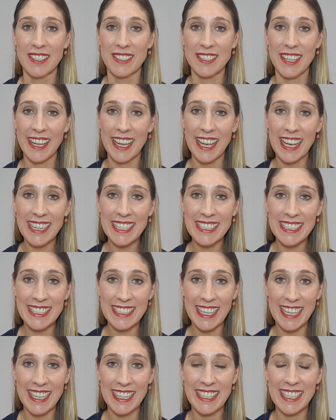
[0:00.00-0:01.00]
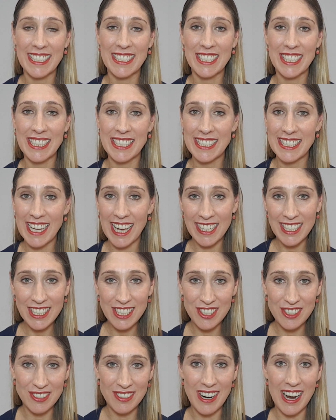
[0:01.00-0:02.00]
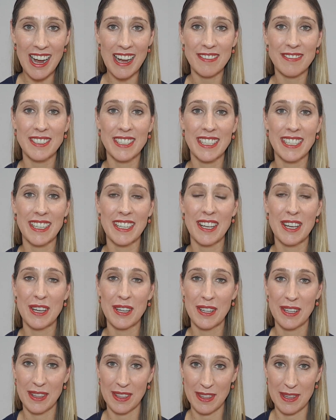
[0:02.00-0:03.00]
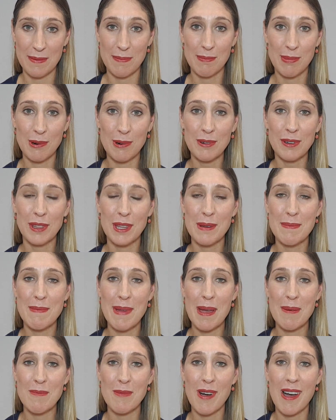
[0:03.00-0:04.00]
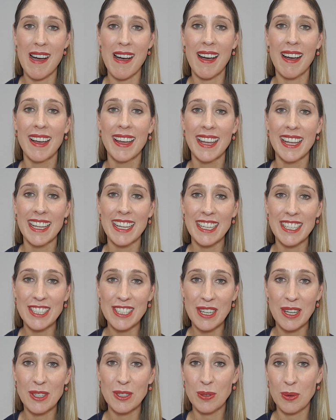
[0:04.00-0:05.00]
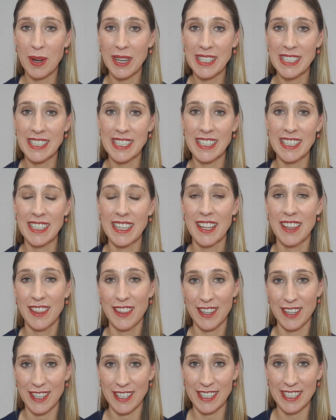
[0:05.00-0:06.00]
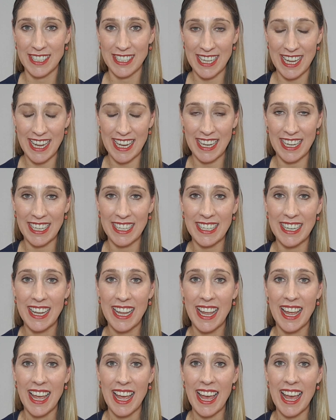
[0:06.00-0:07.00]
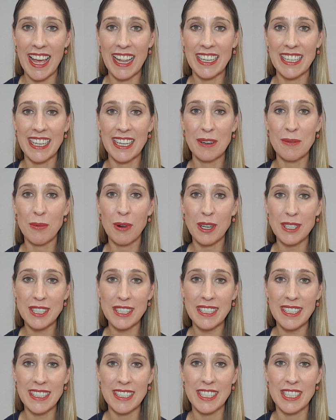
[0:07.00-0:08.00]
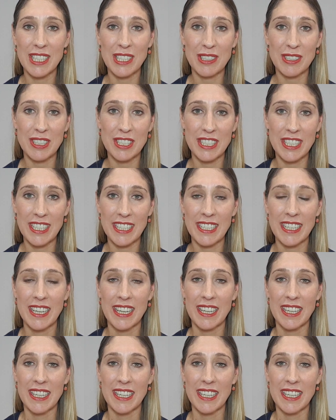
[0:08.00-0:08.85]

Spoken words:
So Helen said she started drafting the book, the memoir, in 2013. And it wasn't until she